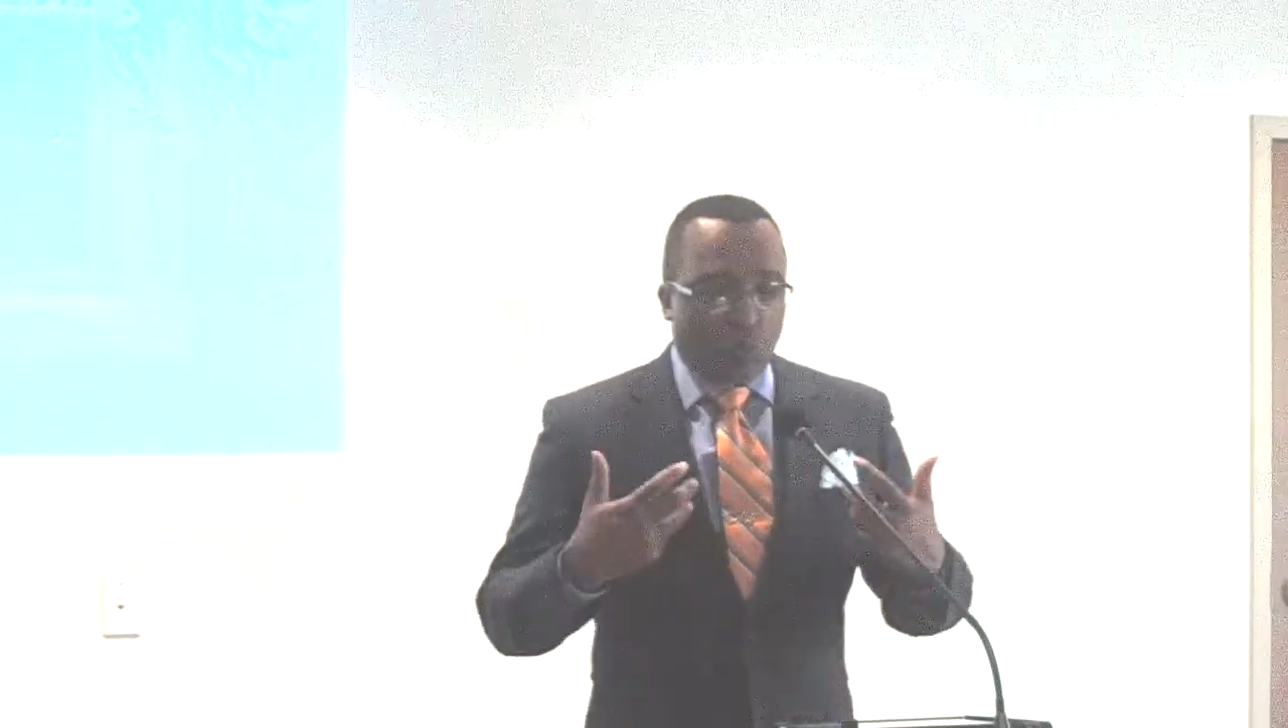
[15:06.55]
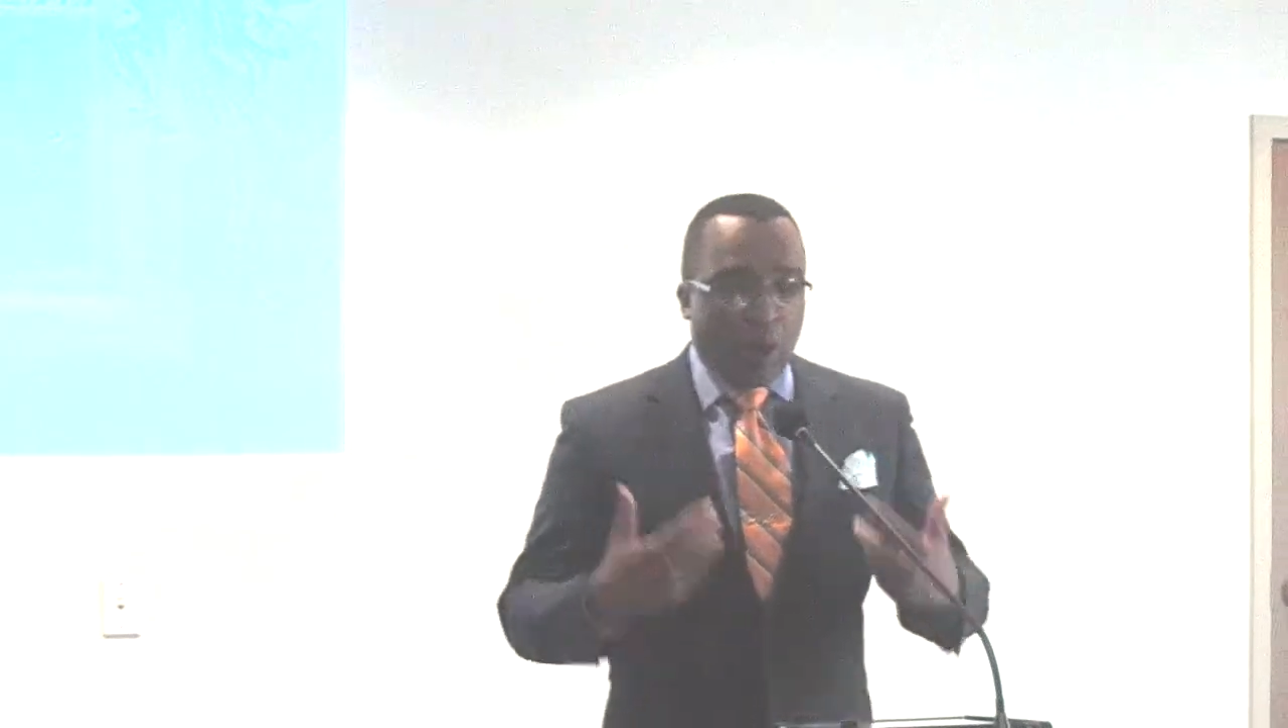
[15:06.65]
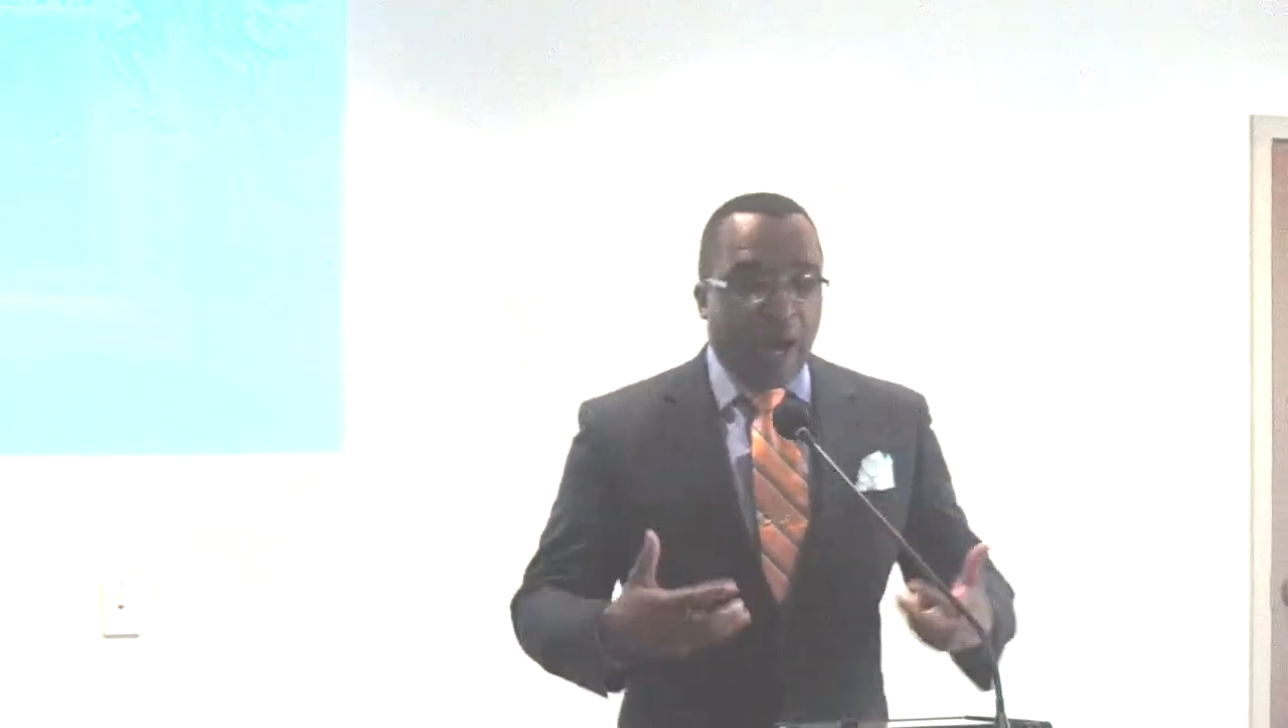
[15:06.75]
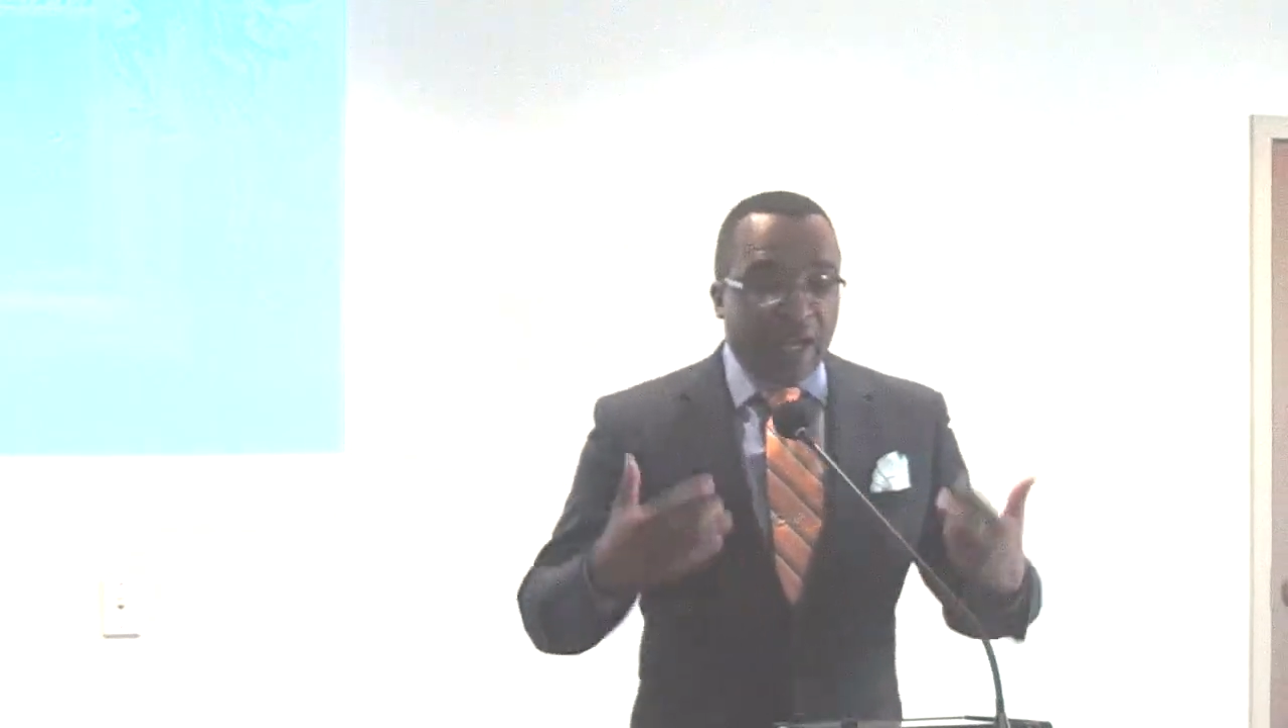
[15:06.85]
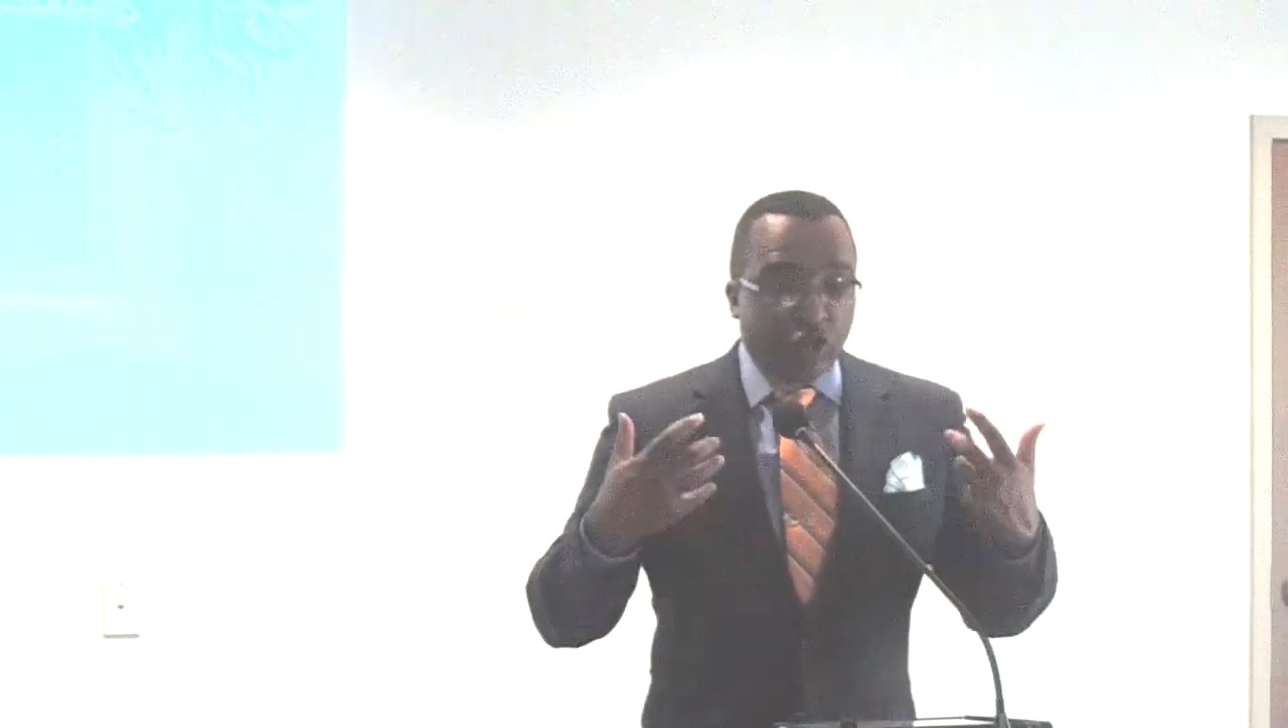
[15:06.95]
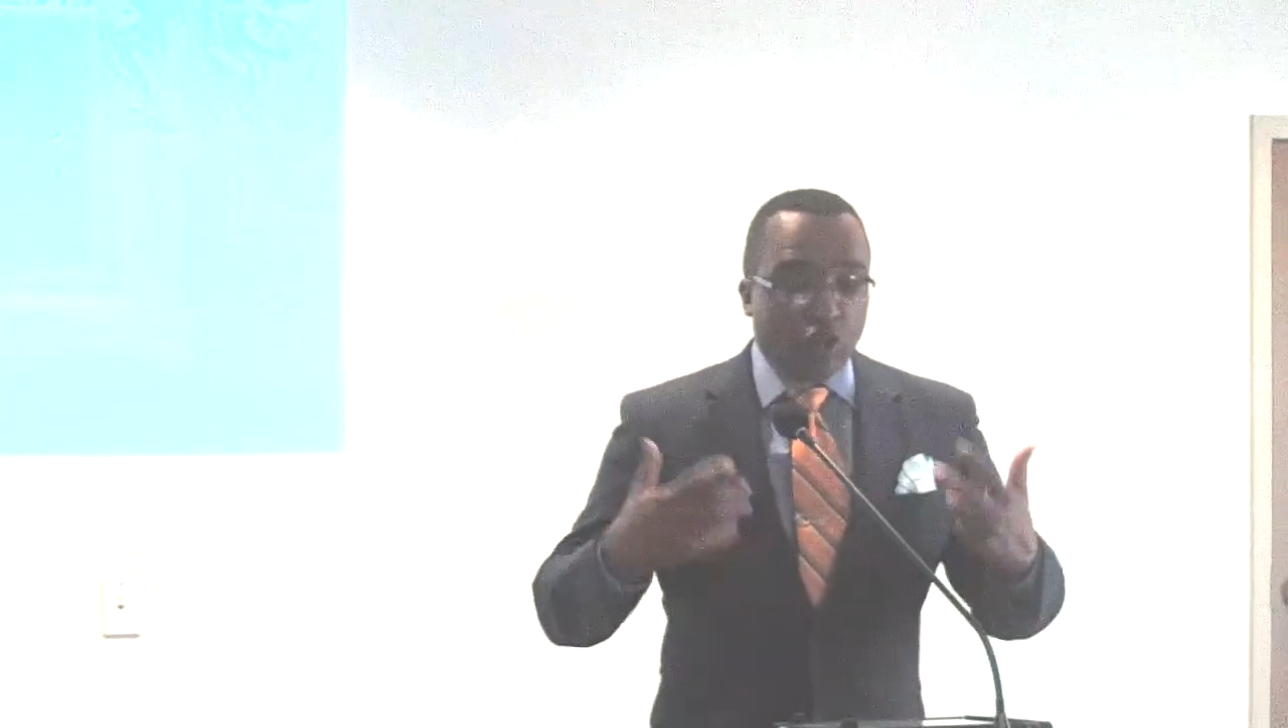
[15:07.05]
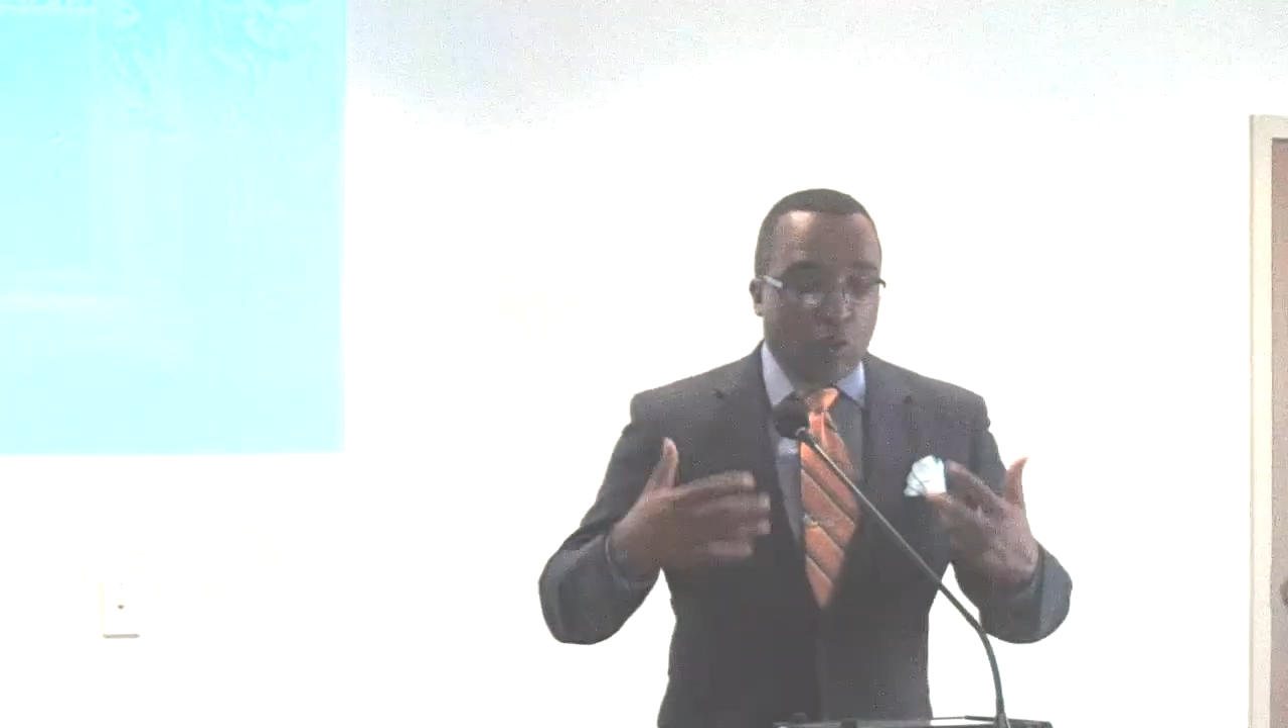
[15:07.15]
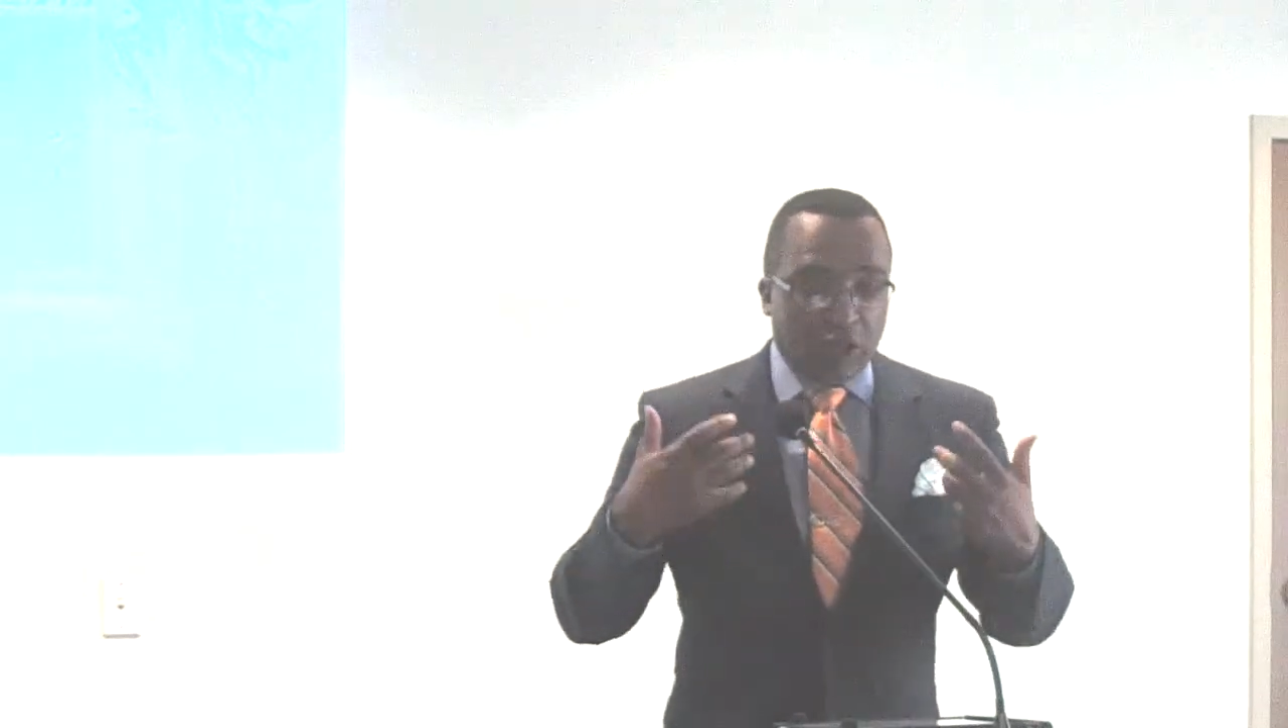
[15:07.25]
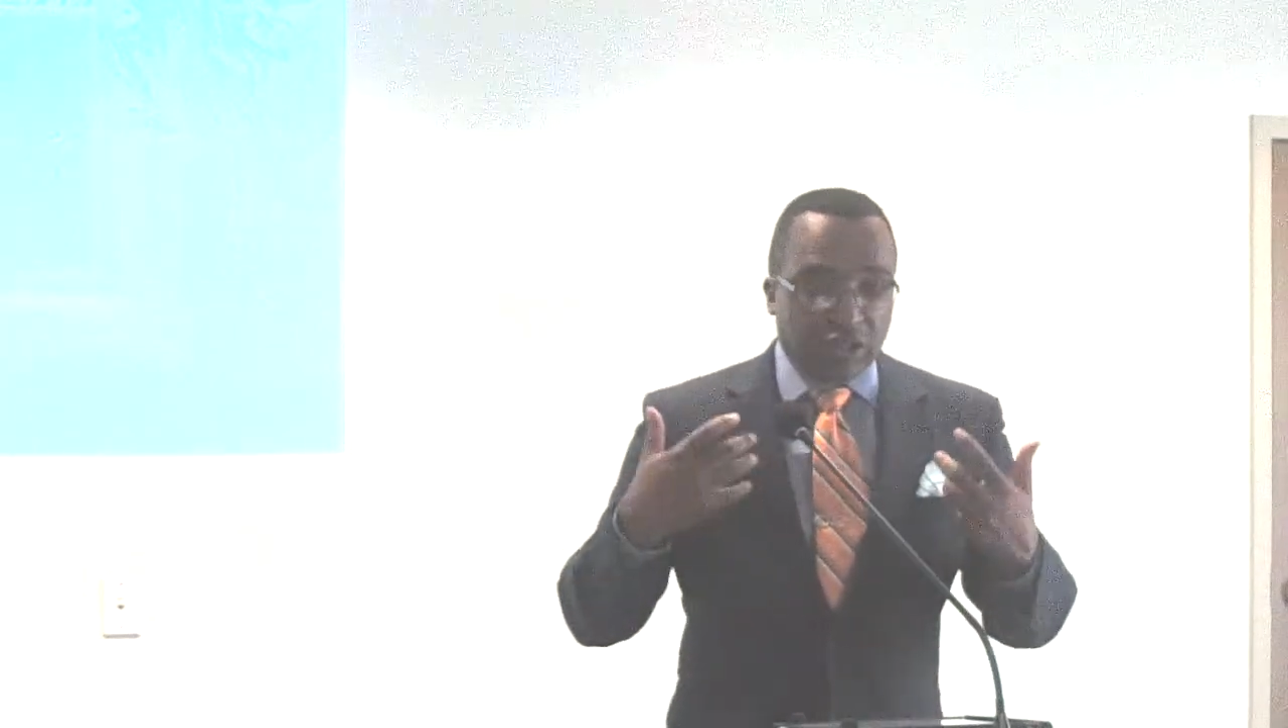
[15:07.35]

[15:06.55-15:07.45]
while you are